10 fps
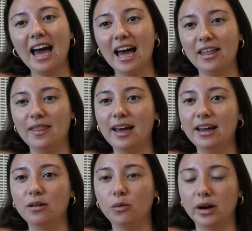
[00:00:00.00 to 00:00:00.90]
and
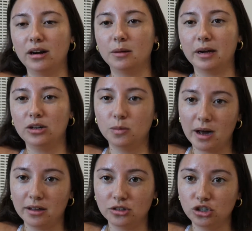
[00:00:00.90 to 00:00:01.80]
then wearing my New
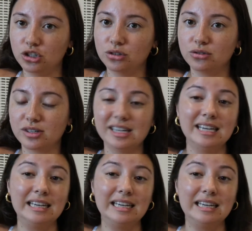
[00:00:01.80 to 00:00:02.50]
Balance shoes.